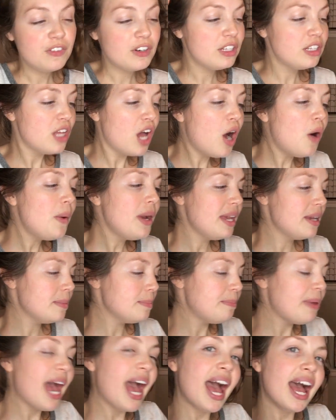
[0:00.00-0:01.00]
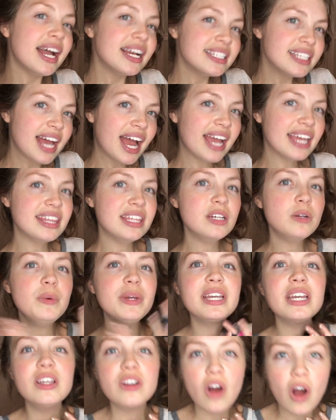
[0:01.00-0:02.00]
Low impact, I think we
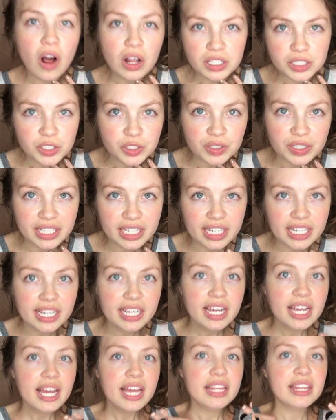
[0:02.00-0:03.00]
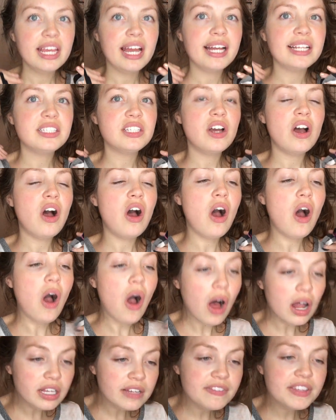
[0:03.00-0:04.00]
can all agree that
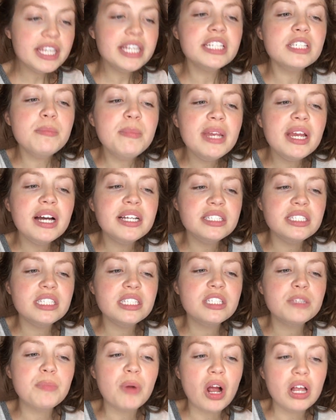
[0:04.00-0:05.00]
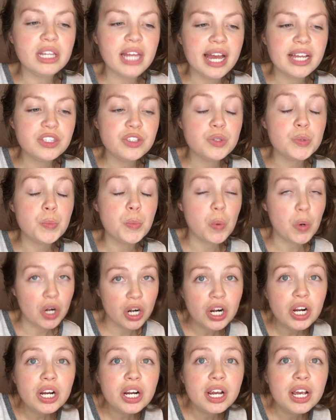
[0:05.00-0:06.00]
all of these MeUndies bralettes
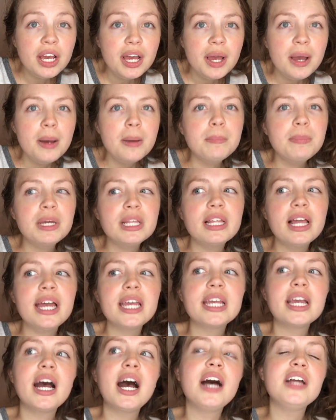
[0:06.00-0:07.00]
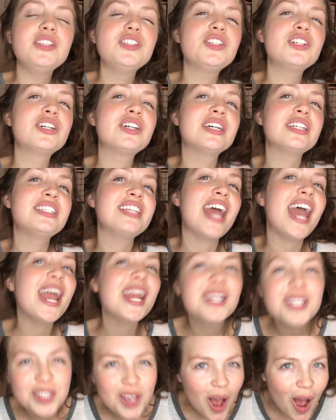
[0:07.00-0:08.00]
work, but like under a
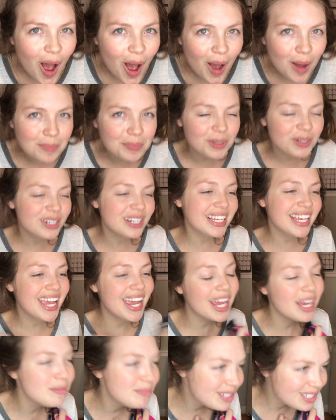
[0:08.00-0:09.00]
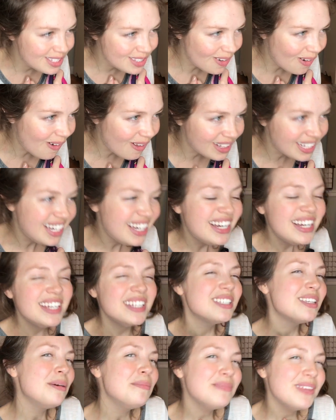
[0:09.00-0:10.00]
tank top or a camisole,
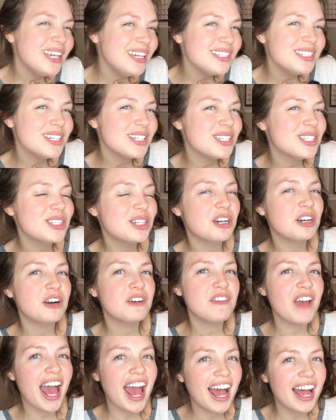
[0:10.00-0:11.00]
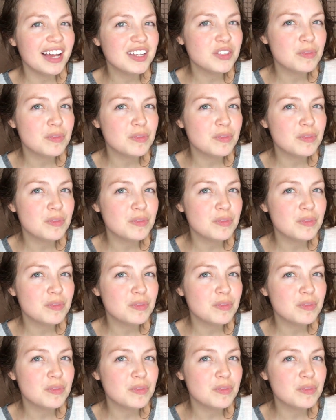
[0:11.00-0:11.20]
something to serve as